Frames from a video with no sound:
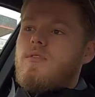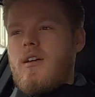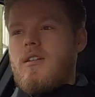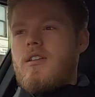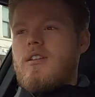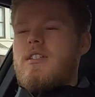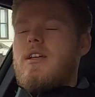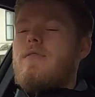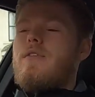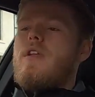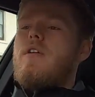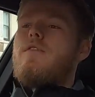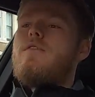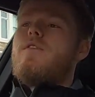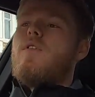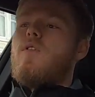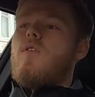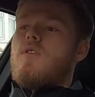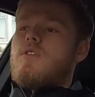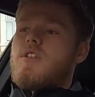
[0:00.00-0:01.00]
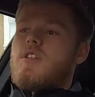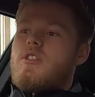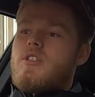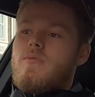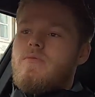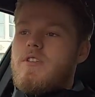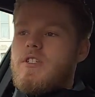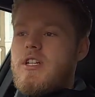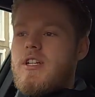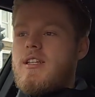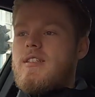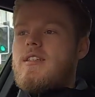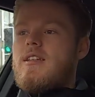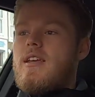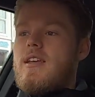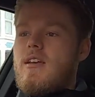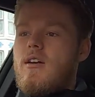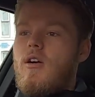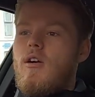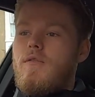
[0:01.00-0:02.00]
doesn't have enough force because the
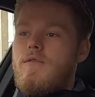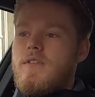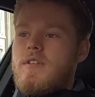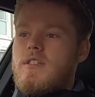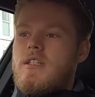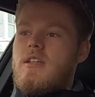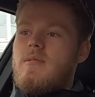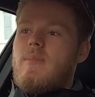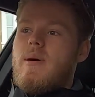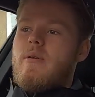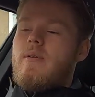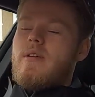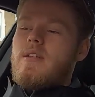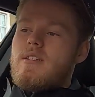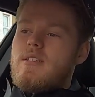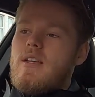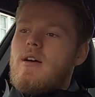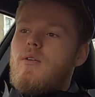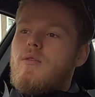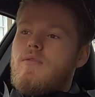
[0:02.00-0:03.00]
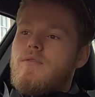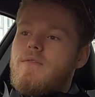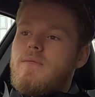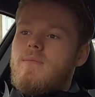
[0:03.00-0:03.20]
rigidity of the seatbelt itself